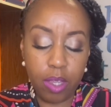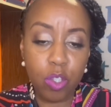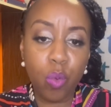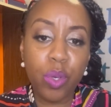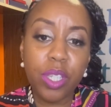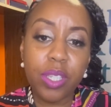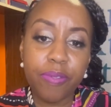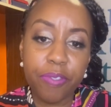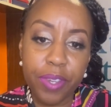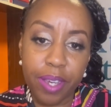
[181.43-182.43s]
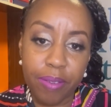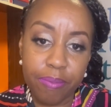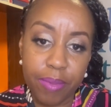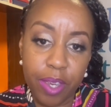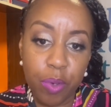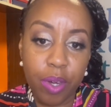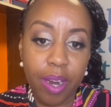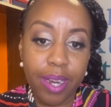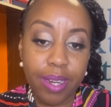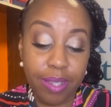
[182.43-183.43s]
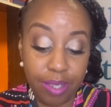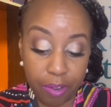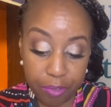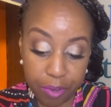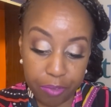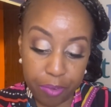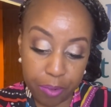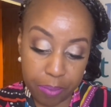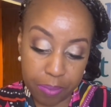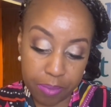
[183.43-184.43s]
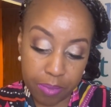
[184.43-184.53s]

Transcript: So which fear are you currently suffering from?